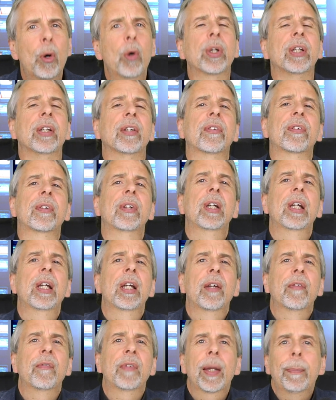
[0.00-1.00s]
point,
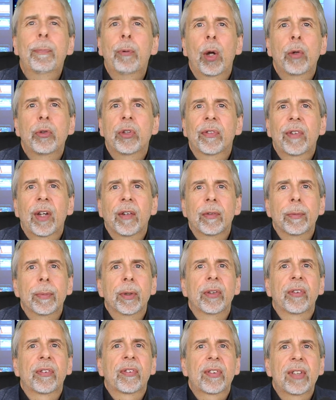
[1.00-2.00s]
the approach of
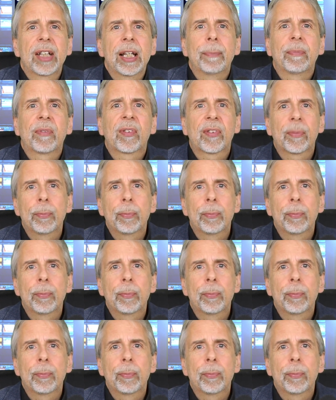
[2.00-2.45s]
government slipped